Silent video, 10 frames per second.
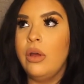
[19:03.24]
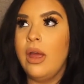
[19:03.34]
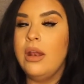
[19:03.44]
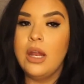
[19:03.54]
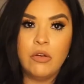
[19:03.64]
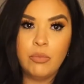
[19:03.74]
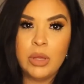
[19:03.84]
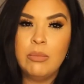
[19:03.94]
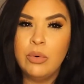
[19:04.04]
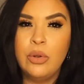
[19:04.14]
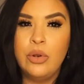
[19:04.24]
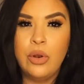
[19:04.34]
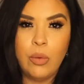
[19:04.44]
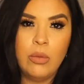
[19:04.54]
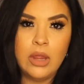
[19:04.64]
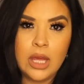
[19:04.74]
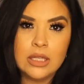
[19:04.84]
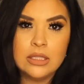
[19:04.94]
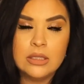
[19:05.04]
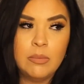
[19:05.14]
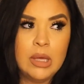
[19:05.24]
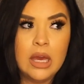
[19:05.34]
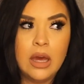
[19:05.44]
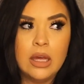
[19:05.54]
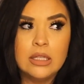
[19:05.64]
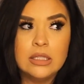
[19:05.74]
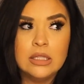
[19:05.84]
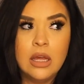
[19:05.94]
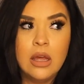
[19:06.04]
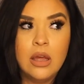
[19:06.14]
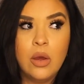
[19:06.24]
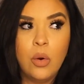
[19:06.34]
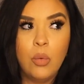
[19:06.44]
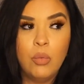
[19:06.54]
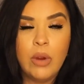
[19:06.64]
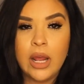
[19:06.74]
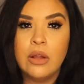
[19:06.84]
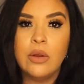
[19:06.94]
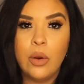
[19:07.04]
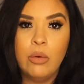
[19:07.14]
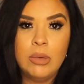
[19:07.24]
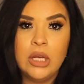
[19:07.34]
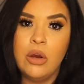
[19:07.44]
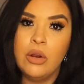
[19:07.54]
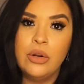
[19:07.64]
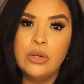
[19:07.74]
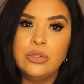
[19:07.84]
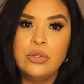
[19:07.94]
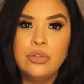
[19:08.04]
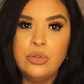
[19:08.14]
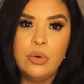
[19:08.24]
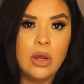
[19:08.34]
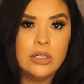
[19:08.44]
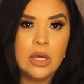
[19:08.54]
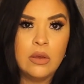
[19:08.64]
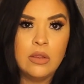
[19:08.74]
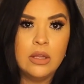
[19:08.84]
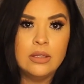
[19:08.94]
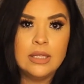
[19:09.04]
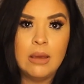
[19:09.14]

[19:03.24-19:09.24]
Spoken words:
enough people know this, because regular OB doctors do not tell you this.